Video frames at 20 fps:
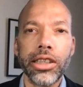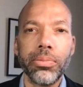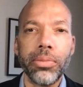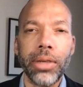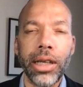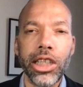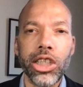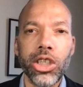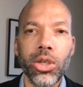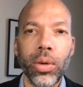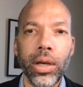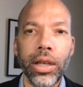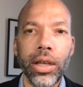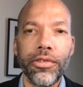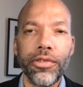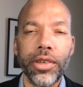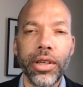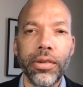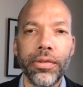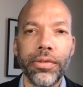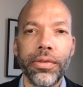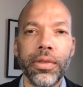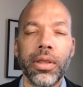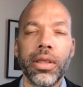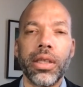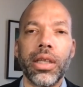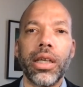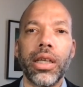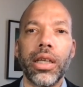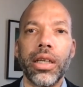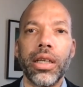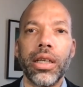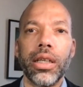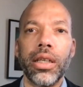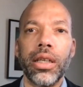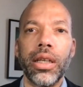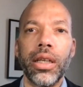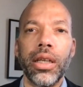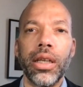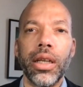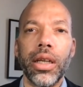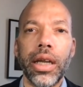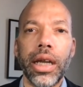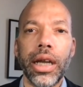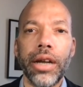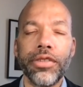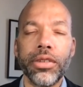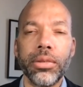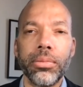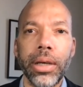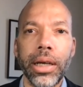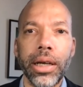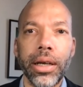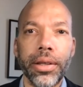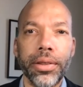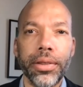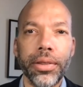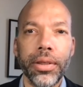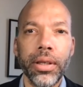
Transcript: May 25th and the aftermath.